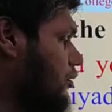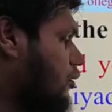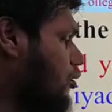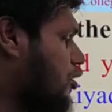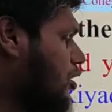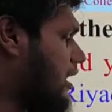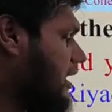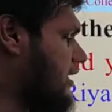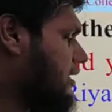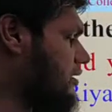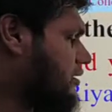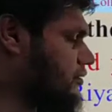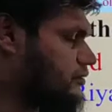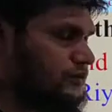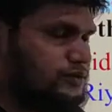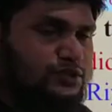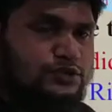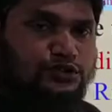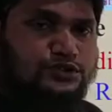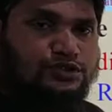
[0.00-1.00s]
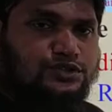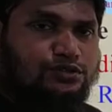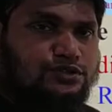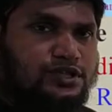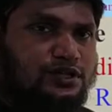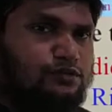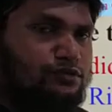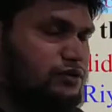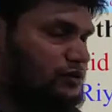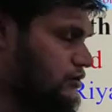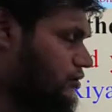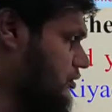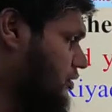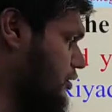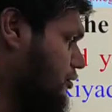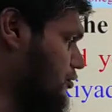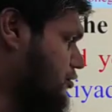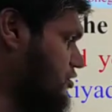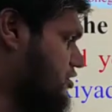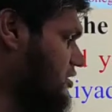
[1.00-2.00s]
Why should you
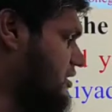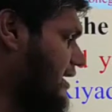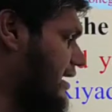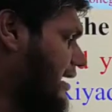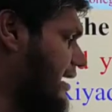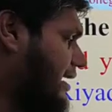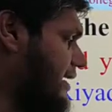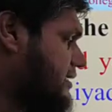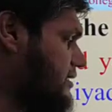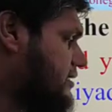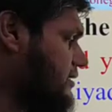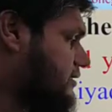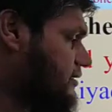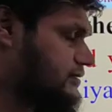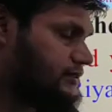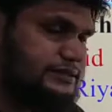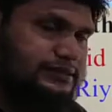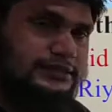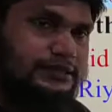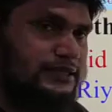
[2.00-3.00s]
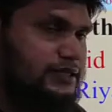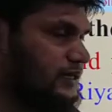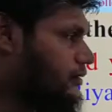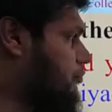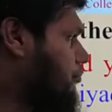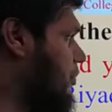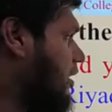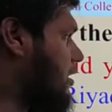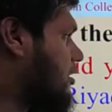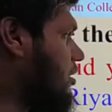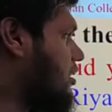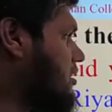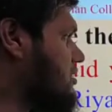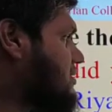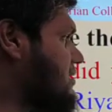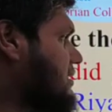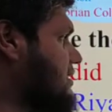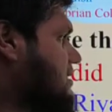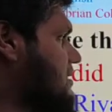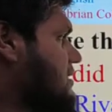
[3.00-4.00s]
use that? Because
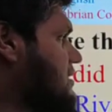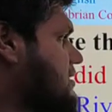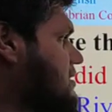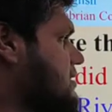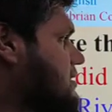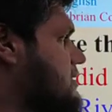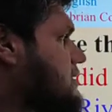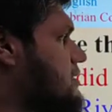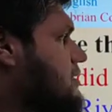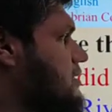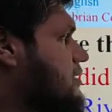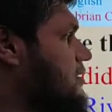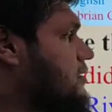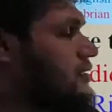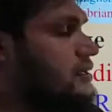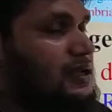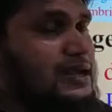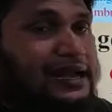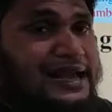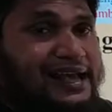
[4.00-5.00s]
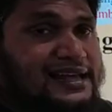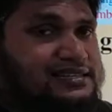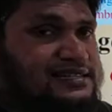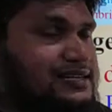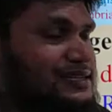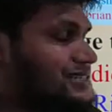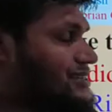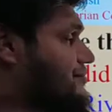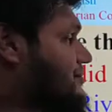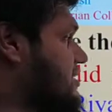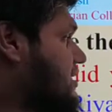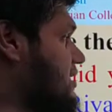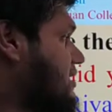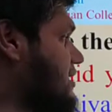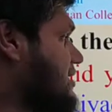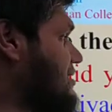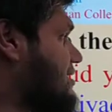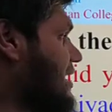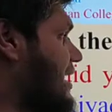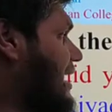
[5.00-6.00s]
this is assertive
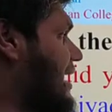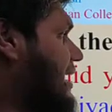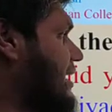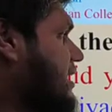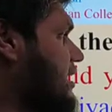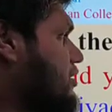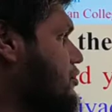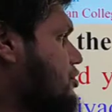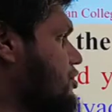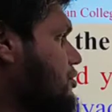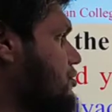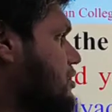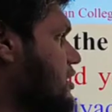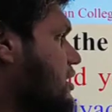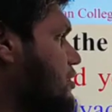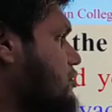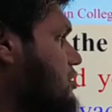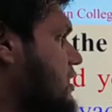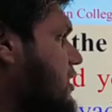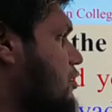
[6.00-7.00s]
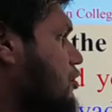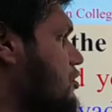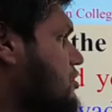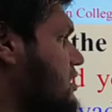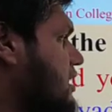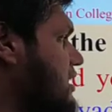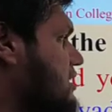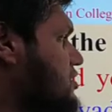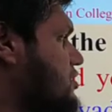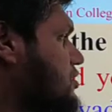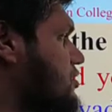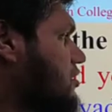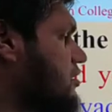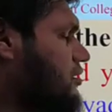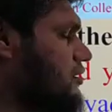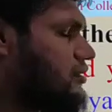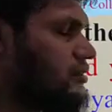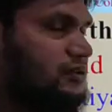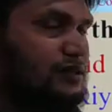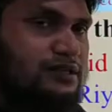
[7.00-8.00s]
sentence, and you should use the conjunction
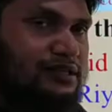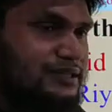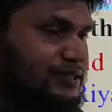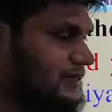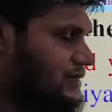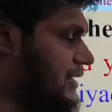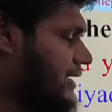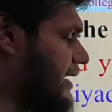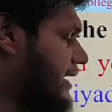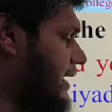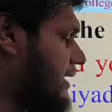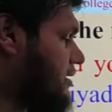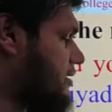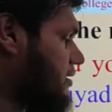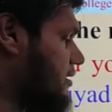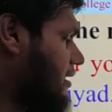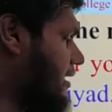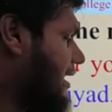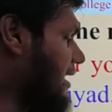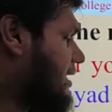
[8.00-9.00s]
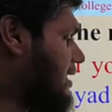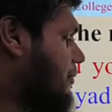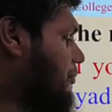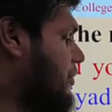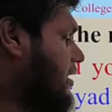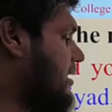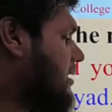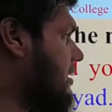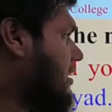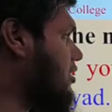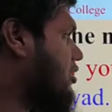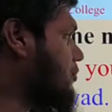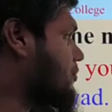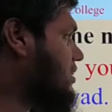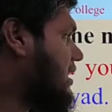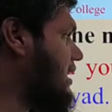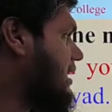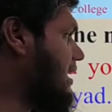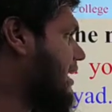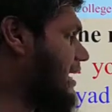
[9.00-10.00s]
that at the beginning of
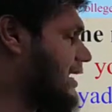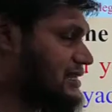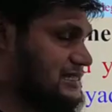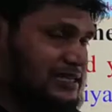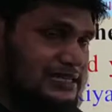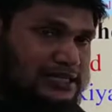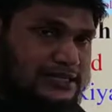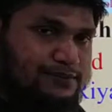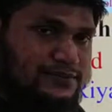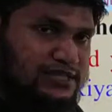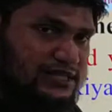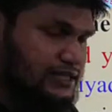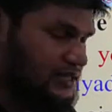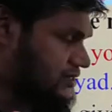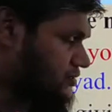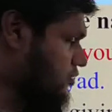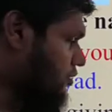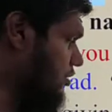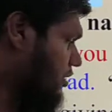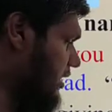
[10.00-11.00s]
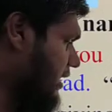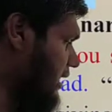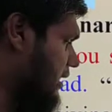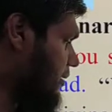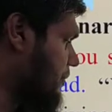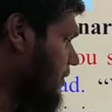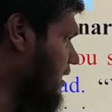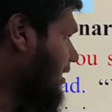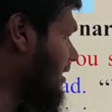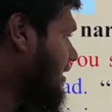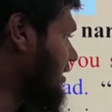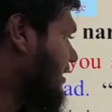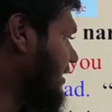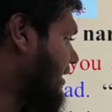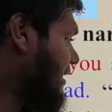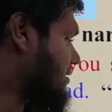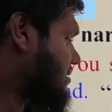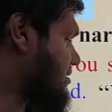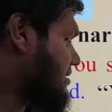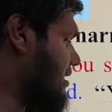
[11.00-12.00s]
the assertive sentence. Okay.
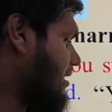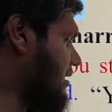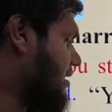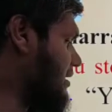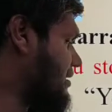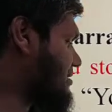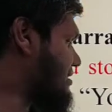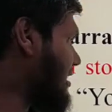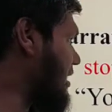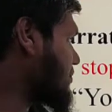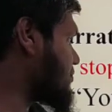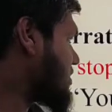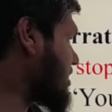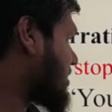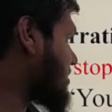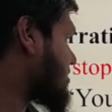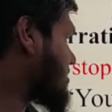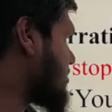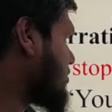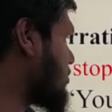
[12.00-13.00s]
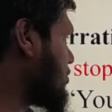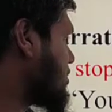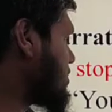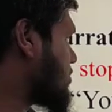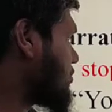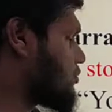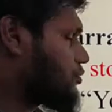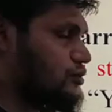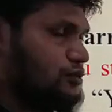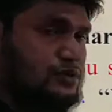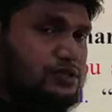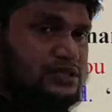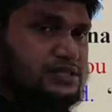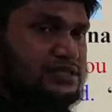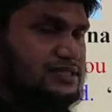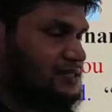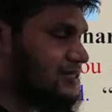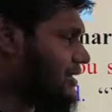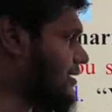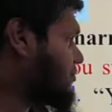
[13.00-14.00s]
Next, subjects. Who is
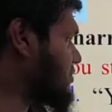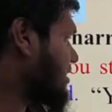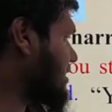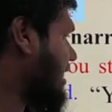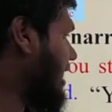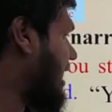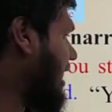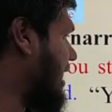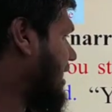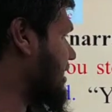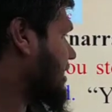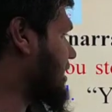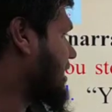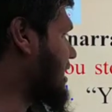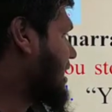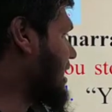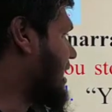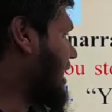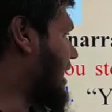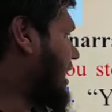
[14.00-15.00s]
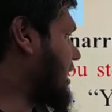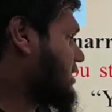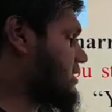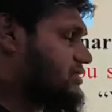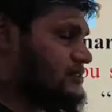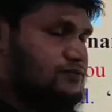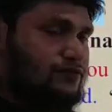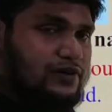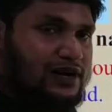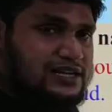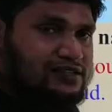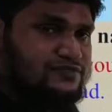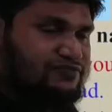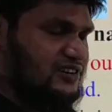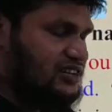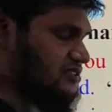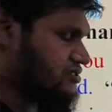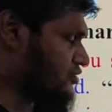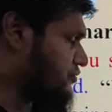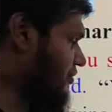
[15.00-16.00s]
subject? I. I is first
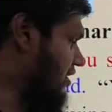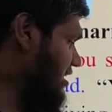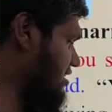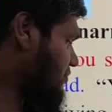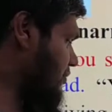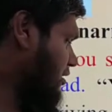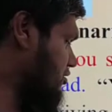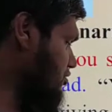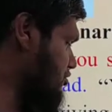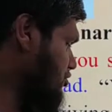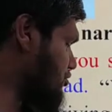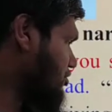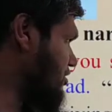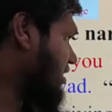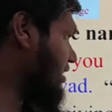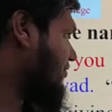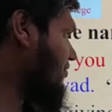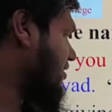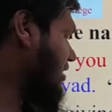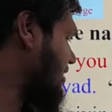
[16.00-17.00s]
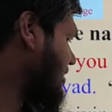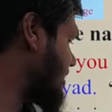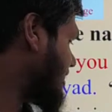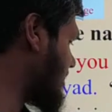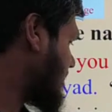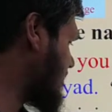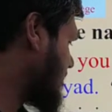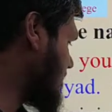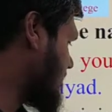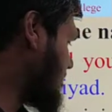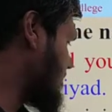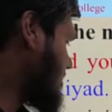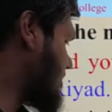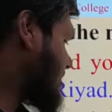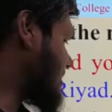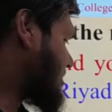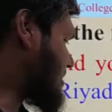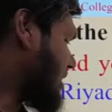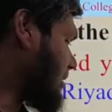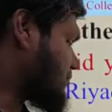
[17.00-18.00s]
person. First person should refer the
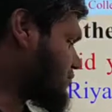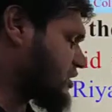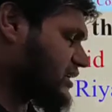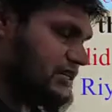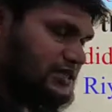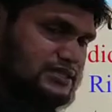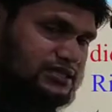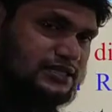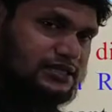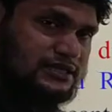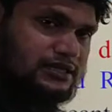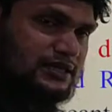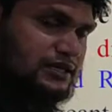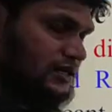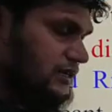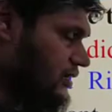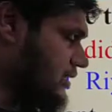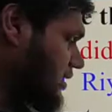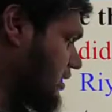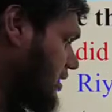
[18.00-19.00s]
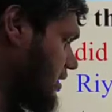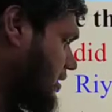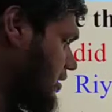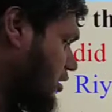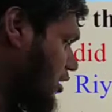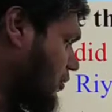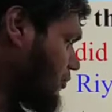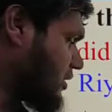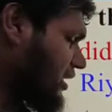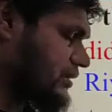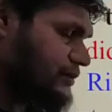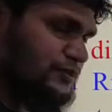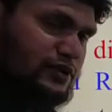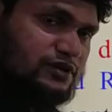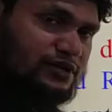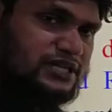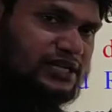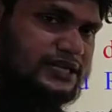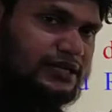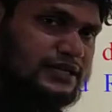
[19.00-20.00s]
subject of the
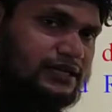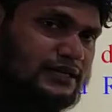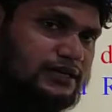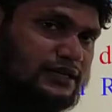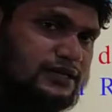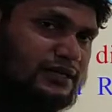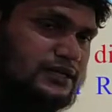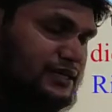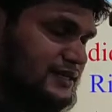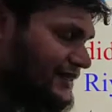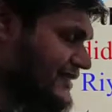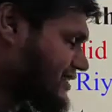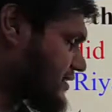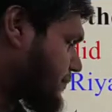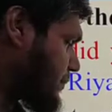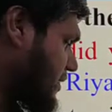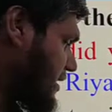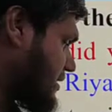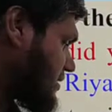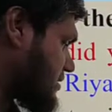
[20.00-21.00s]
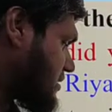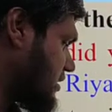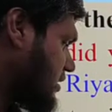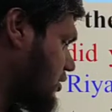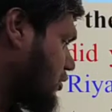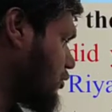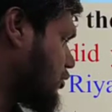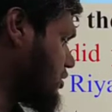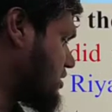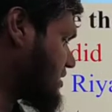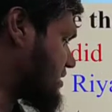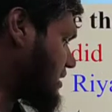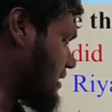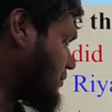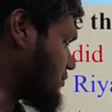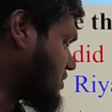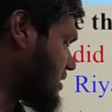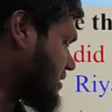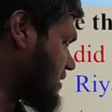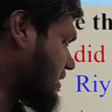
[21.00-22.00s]
reporting speech. Who is
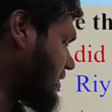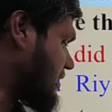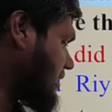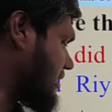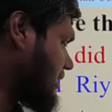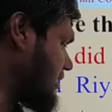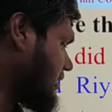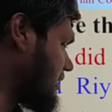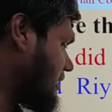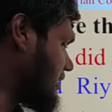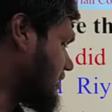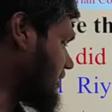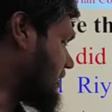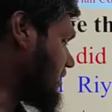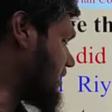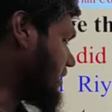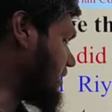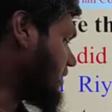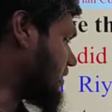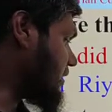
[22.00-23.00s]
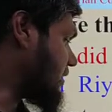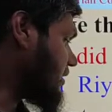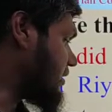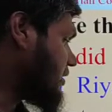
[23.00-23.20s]
subject here? He.